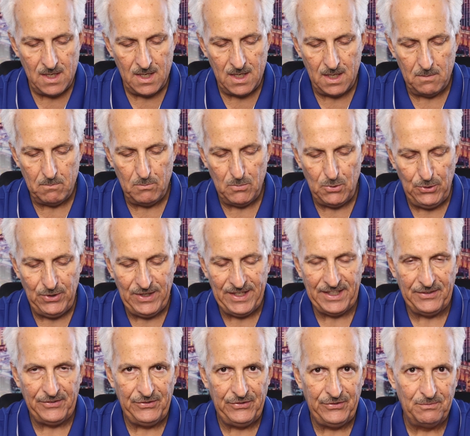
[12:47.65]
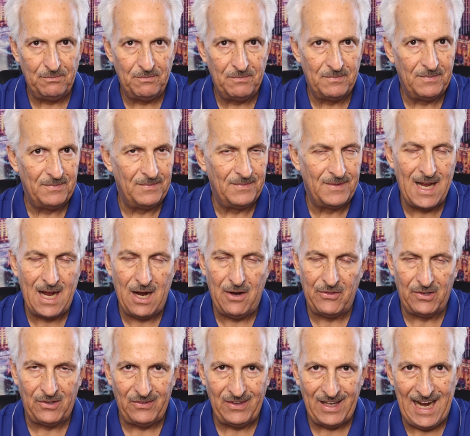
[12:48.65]
Moody's, now
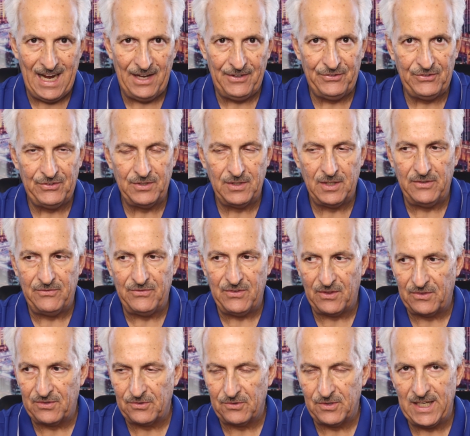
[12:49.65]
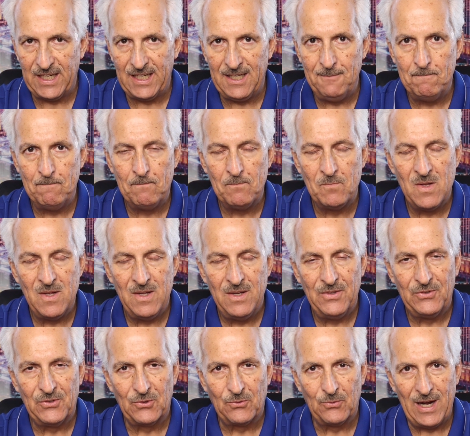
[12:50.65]
the last of the three
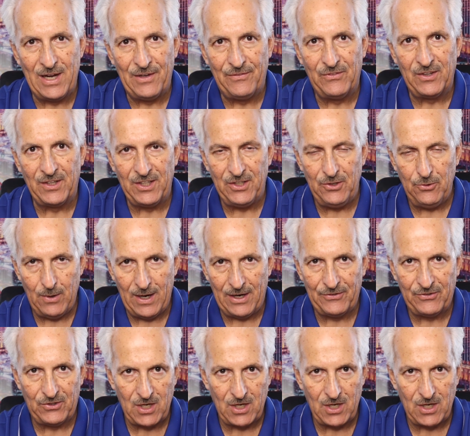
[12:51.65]
to rate the U.S.